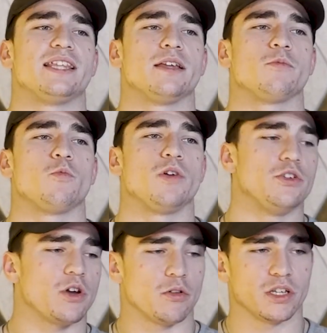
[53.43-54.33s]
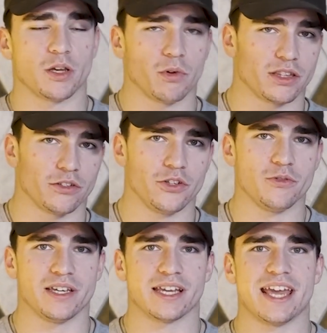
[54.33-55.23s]
then when you go look at what they're
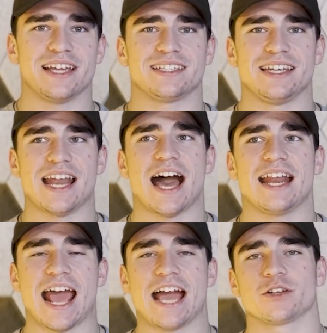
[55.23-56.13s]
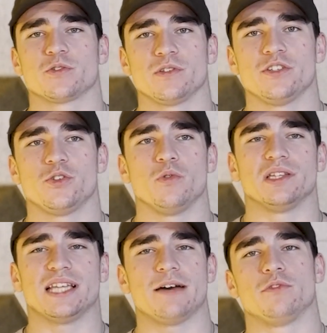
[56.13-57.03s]
doing, it's not actually to a
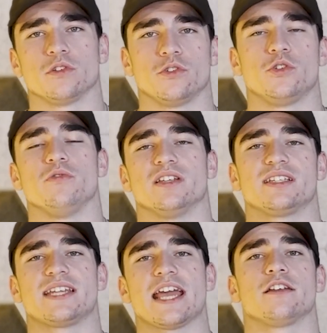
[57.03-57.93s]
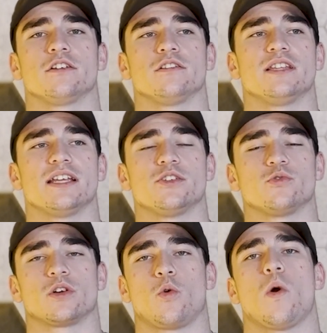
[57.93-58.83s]
level or to the standard that is
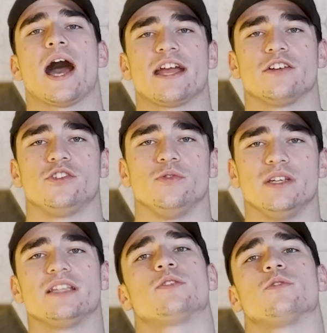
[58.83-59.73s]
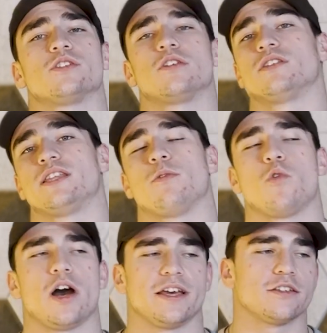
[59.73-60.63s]
required to get the result that they
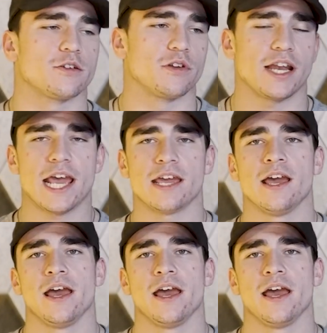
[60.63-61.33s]
want. And so today,